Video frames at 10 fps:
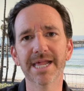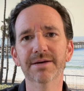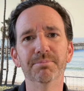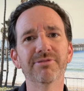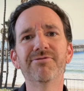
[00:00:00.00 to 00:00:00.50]

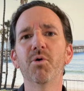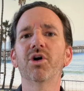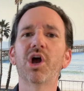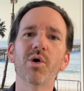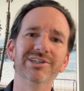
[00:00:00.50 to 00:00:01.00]
before
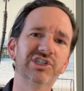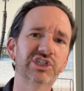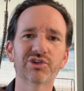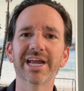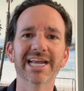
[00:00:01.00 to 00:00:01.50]
going
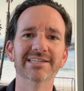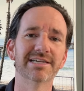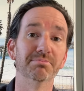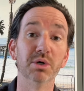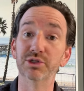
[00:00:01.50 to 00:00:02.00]
straight into
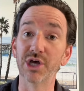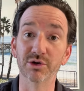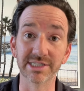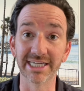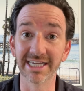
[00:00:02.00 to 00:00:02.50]

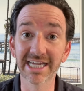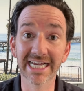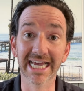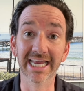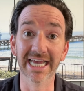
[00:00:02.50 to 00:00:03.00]
bulldozing
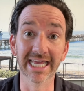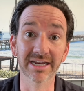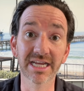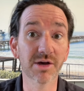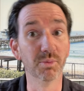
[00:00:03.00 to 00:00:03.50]
and,
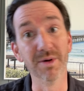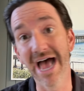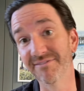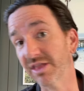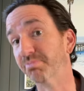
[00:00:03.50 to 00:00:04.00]
and,
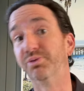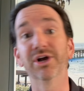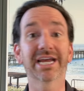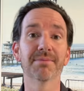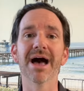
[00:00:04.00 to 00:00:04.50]
having the
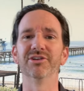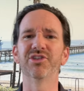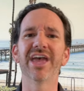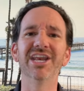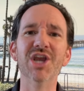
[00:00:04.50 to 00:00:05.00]
brick come out. Do
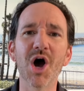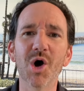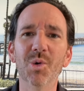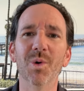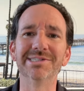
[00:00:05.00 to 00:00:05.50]
they know
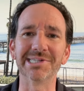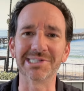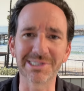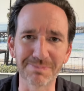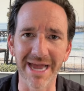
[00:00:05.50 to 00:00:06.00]
what's
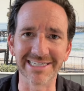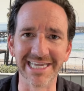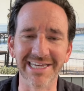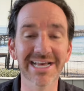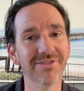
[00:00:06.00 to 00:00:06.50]

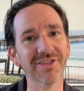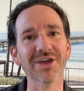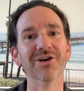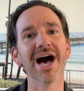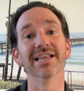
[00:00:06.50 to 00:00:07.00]
expected that
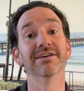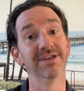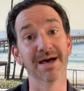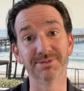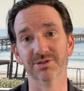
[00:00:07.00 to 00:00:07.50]
they're not living
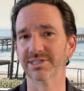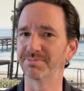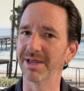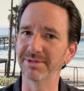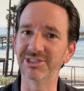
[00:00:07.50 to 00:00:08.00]
up to? Just
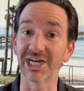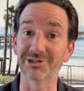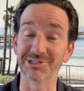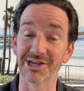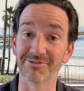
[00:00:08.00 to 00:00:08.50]
maybe check
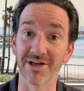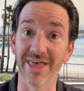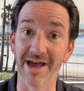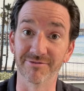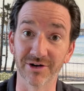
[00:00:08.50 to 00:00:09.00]
yourself on
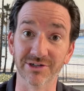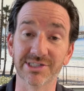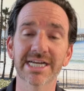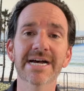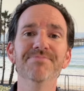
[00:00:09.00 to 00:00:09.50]
that
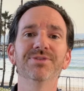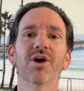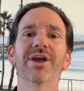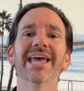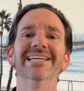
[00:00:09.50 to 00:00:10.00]
first.
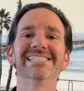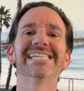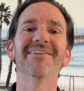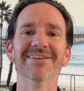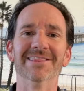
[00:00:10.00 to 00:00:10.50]
Okay, the
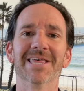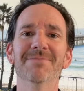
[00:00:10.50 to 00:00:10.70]
seventh.